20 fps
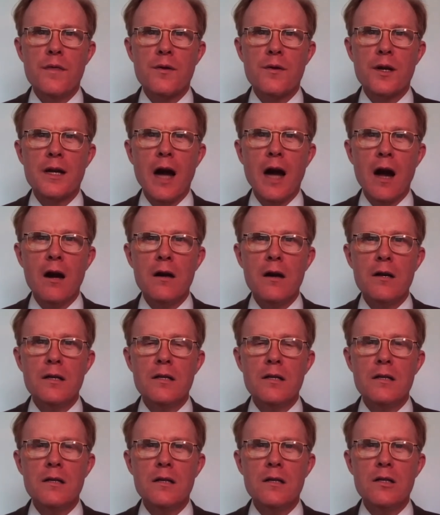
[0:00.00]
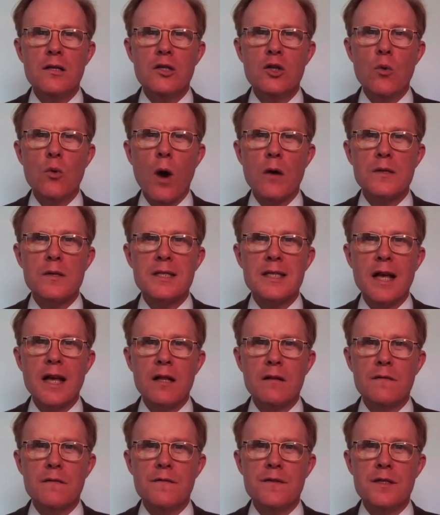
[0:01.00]
regard to
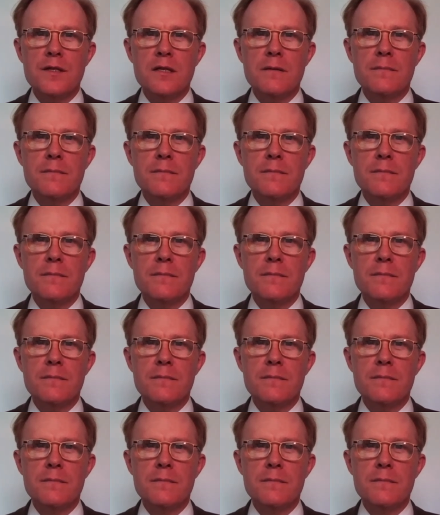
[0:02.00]
ourselves.